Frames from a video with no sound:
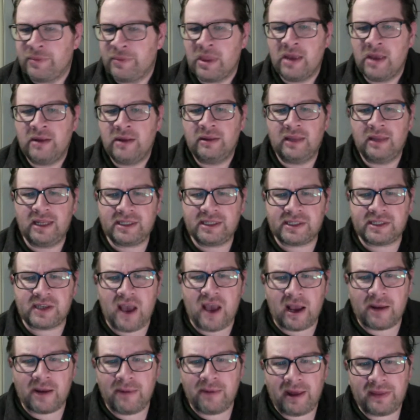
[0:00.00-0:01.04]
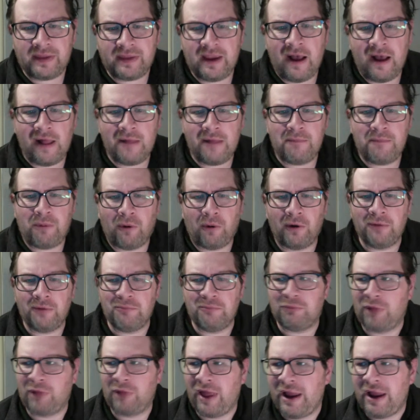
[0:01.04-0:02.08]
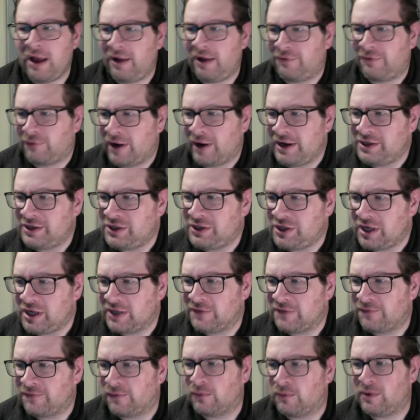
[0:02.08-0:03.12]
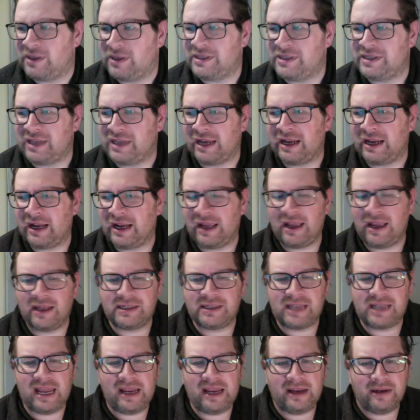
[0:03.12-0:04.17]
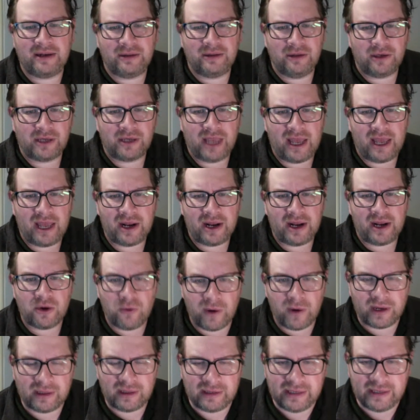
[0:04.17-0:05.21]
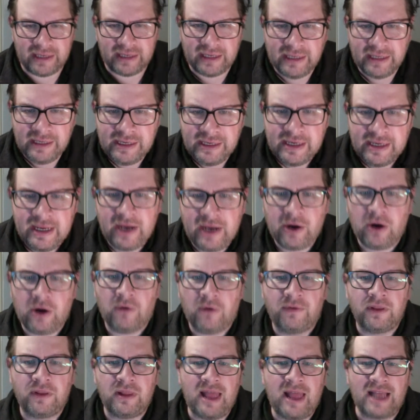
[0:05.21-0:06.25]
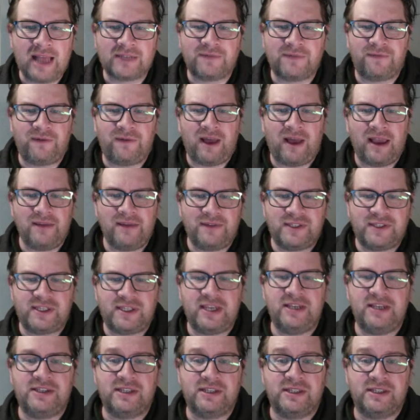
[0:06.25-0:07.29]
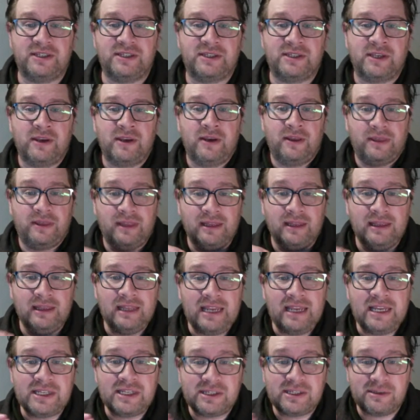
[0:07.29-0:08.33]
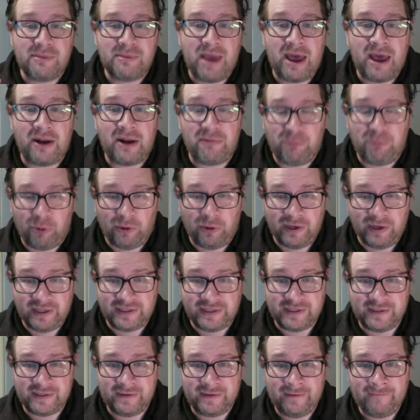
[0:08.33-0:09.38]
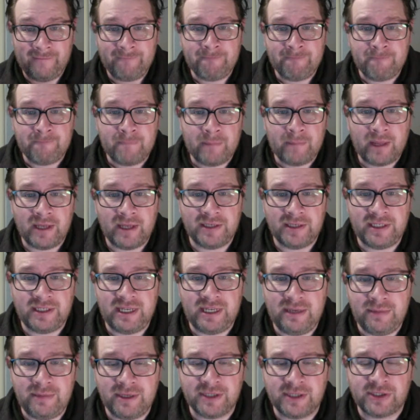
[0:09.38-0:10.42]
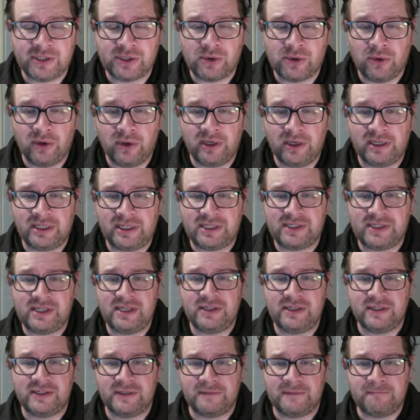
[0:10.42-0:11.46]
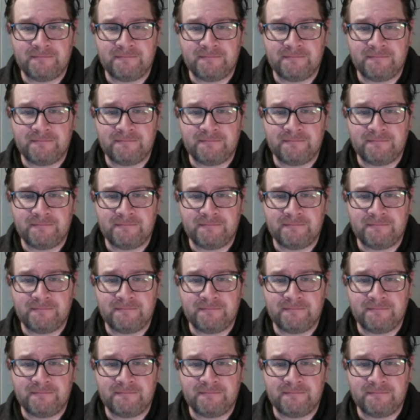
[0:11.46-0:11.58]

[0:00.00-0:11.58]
Let's talk about the all-important playoff race just for 1 second. I got taken a look at it quickly. Over the last 5 seasons, the least amount of points a team has scored in a season